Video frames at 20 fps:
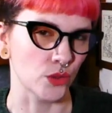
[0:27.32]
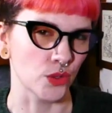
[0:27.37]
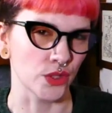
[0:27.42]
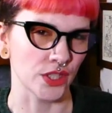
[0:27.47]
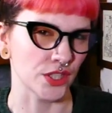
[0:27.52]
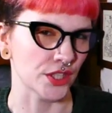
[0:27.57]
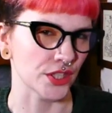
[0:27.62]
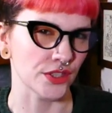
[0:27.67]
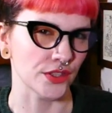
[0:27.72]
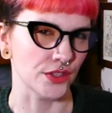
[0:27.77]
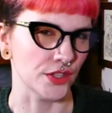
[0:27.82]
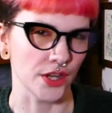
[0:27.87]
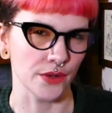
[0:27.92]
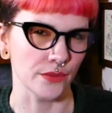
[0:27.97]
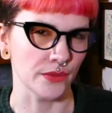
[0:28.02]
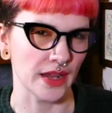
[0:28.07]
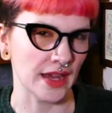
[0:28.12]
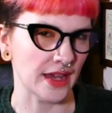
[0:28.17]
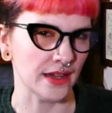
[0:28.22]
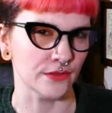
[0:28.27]
or you just
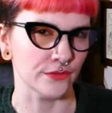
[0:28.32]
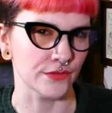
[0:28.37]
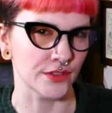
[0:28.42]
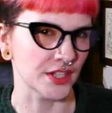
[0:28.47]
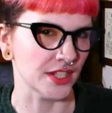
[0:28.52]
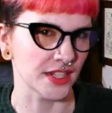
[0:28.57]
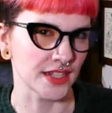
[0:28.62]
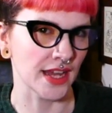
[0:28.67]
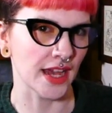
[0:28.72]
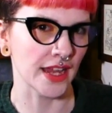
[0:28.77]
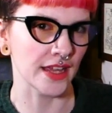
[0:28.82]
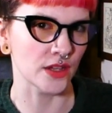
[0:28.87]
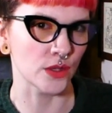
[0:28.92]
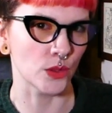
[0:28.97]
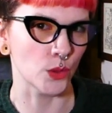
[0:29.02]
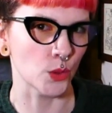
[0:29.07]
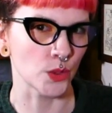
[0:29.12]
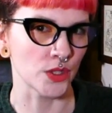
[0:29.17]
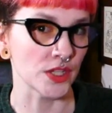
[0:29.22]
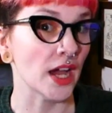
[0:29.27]
don't have the desire
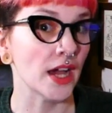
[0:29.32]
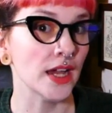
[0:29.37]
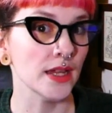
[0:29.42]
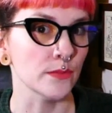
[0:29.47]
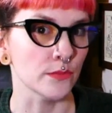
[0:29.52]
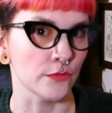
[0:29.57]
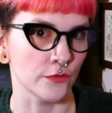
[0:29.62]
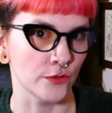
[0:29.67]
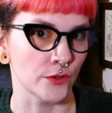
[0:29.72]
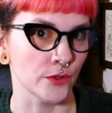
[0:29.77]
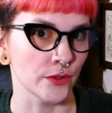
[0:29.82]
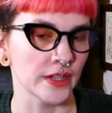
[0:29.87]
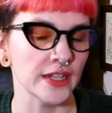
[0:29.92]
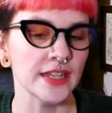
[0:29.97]
or time for